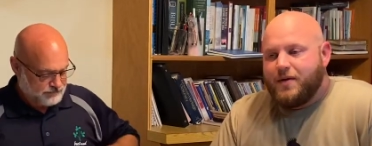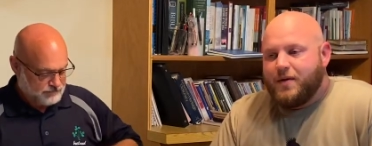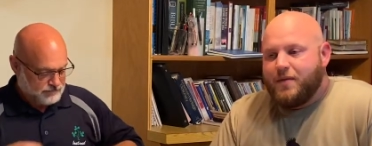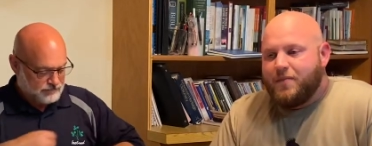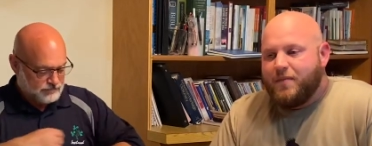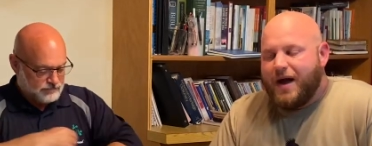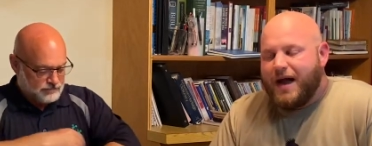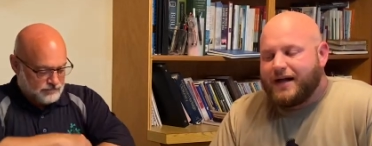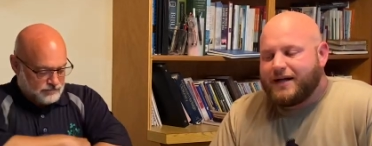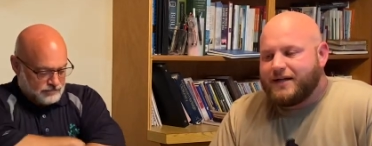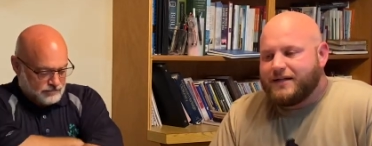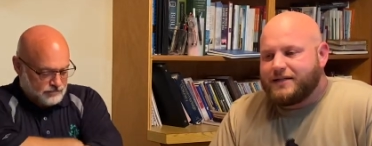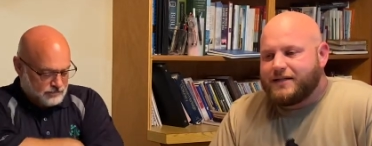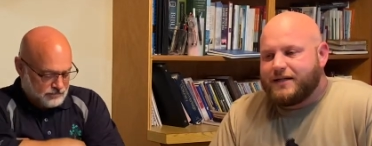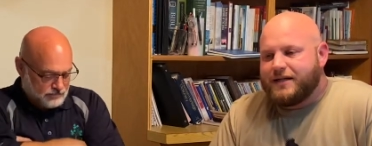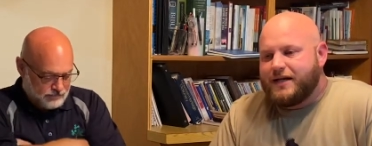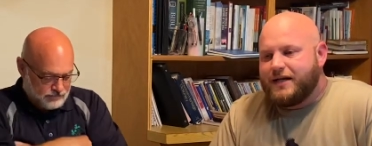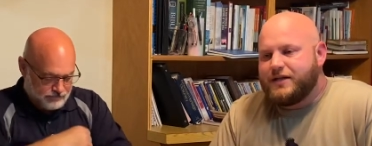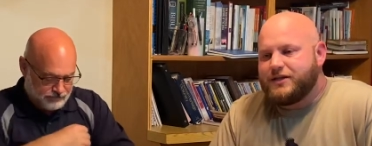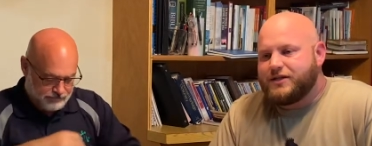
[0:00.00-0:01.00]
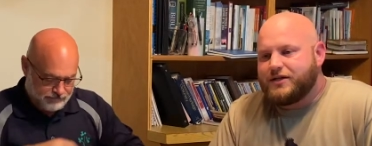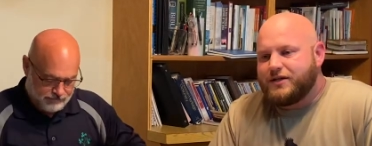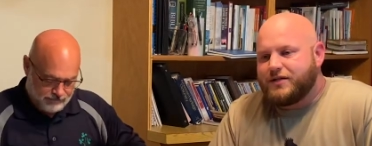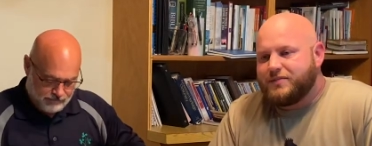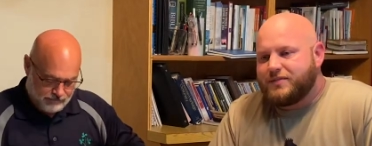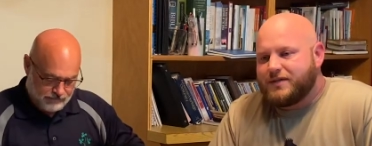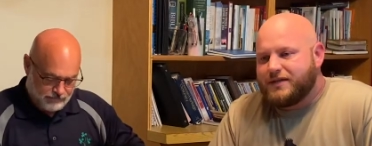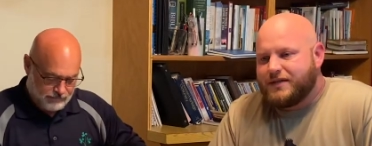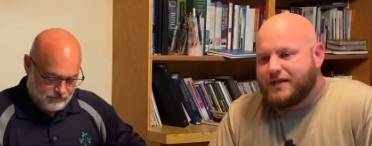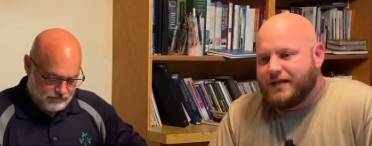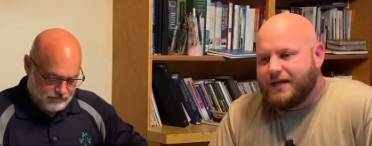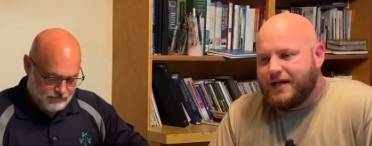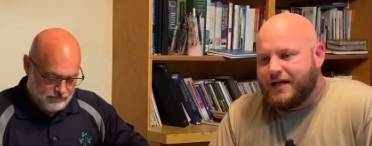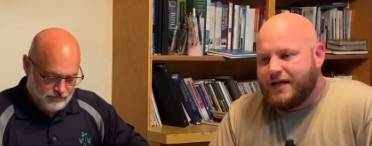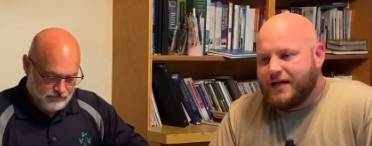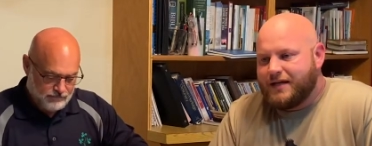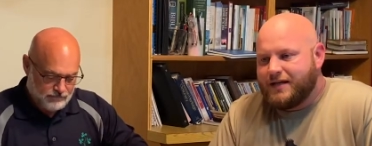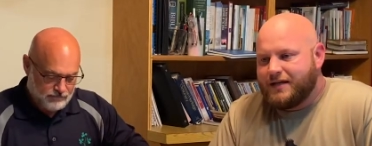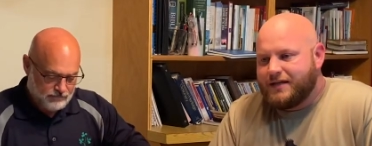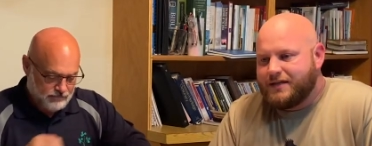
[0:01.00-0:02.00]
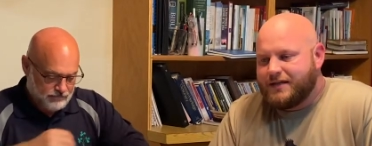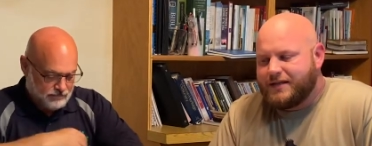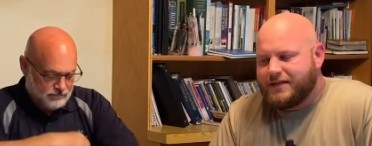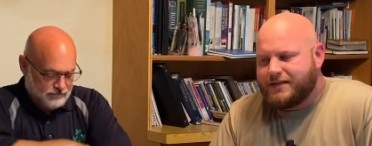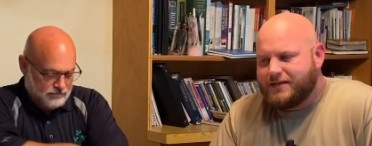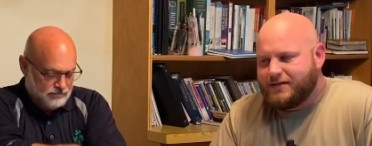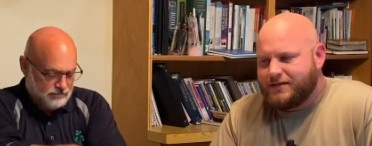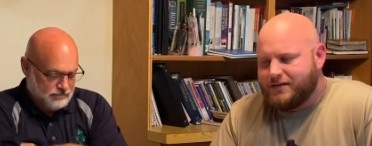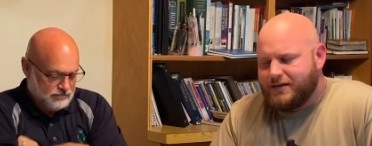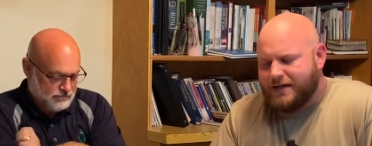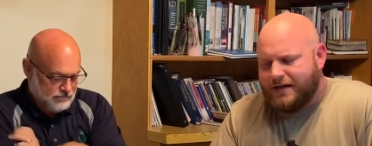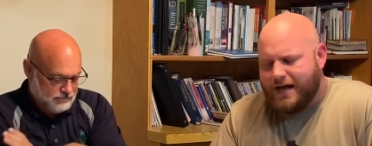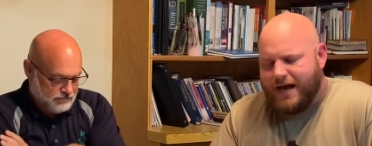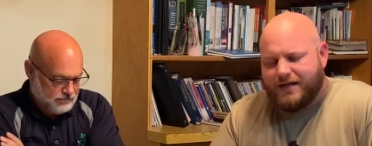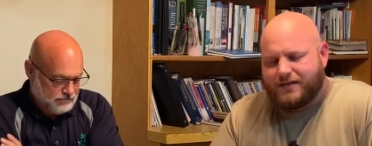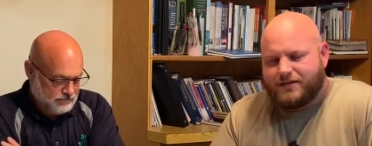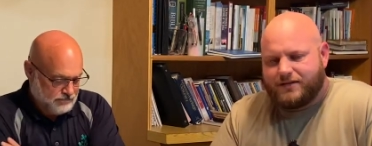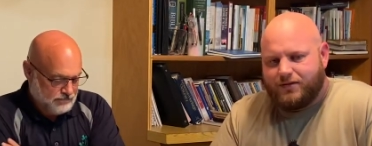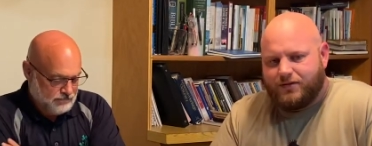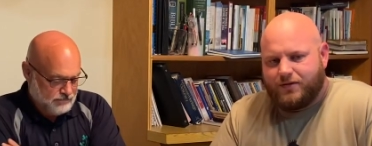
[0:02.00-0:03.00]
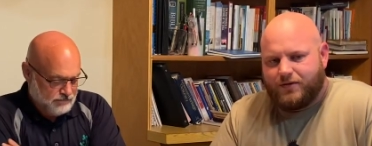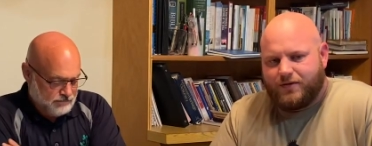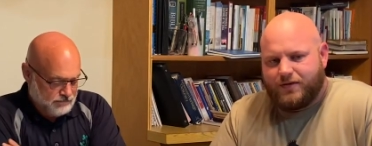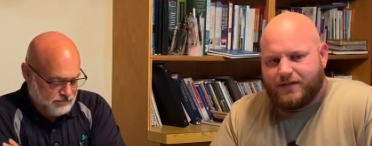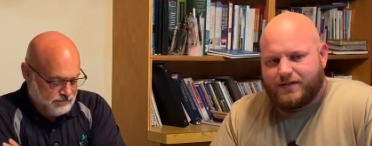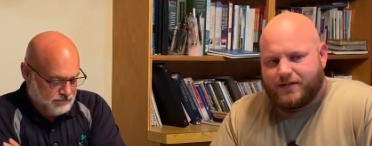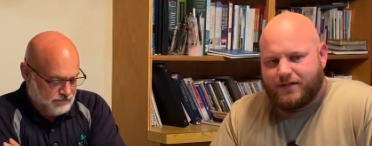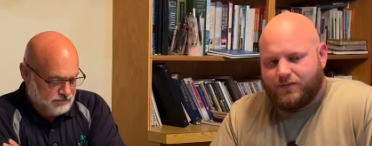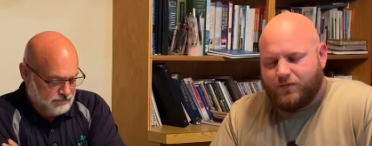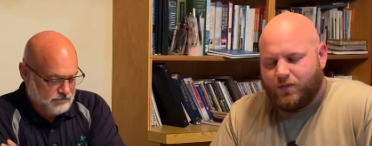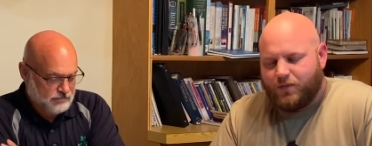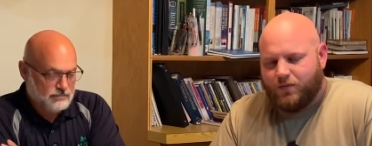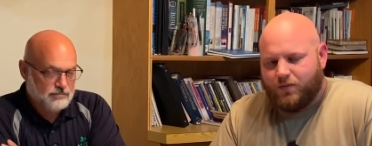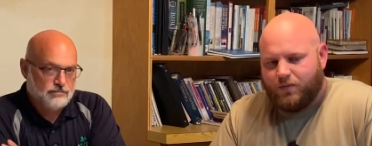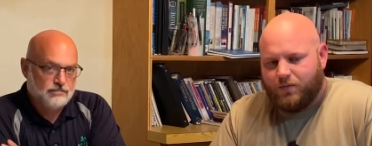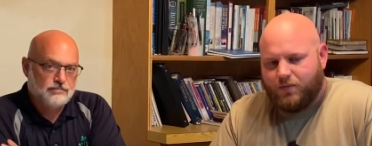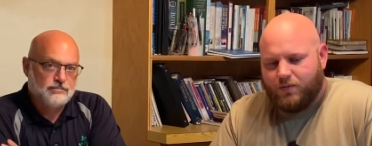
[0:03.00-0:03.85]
Speaker 1: back into Egypt, and he, he asked the Lord, he said, well,